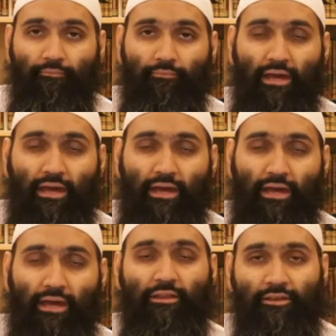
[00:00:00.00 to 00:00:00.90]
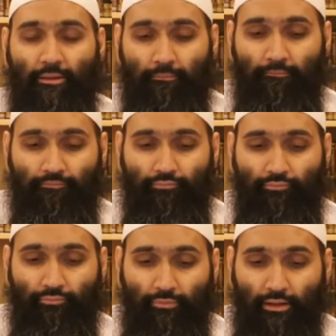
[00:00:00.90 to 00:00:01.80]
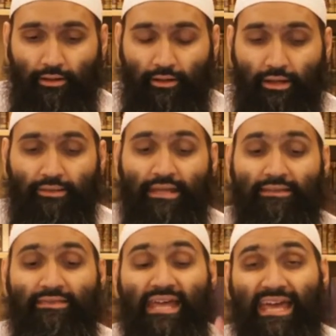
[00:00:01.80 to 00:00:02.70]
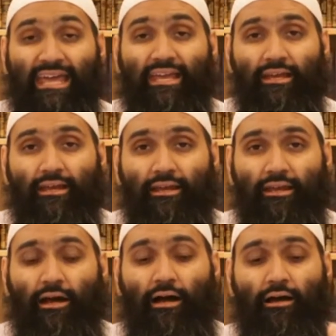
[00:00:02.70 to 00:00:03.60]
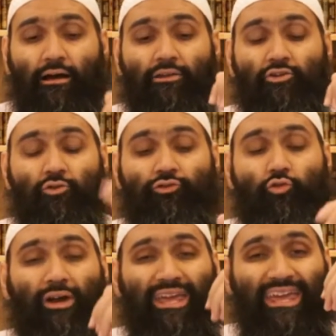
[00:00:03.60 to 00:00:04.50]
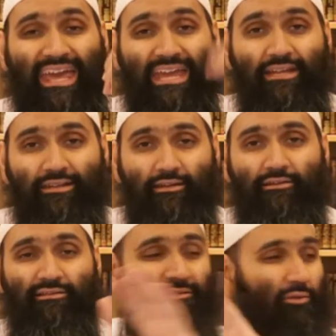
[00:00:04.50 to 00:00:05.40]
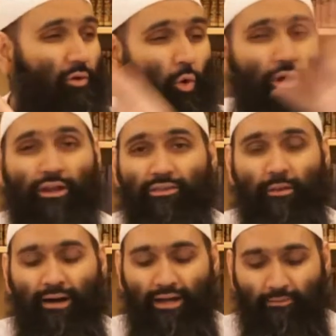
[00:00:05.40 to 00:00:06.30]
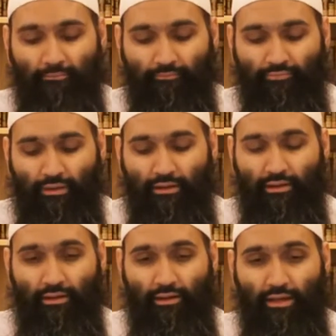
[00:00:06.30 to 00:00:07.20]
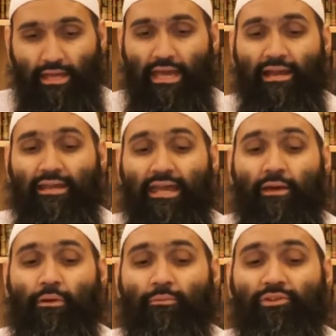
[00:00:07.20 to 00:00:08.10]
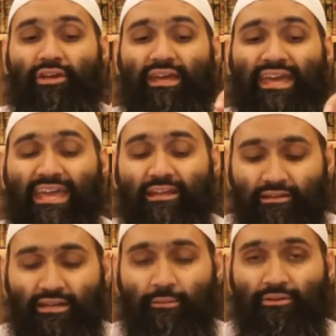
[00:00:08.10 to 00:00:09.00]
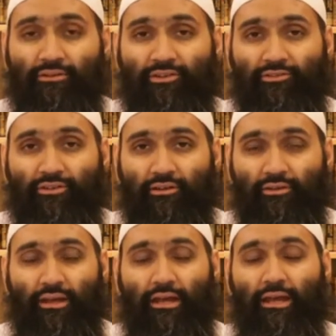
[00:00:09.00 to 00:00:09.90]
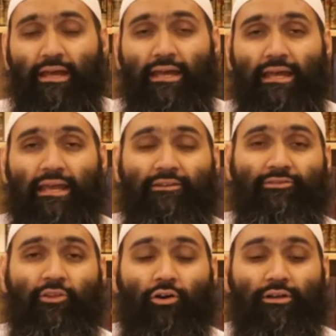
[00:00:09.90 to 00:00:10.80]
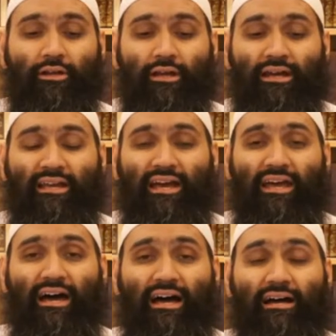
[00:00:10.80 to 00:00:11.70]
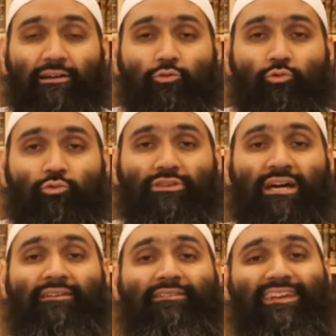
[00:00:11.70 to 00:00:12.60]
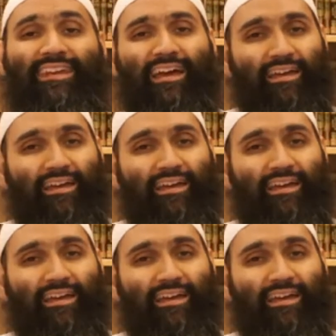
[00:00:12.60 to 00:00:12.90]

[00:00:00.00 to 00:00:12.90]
and other than them, that they used to hate all Tama'im. And here when we say hate, dear brothers and sisters, it's not karahatu tanzih.